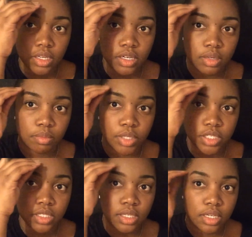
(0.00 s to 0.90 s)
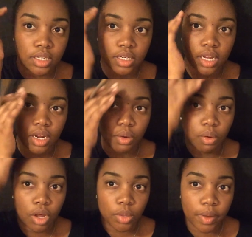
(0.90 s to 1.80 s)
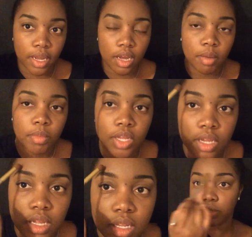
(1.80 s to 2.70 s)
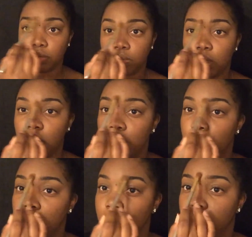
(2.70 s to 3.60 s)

here and blend it here and not go all the way up pretty well.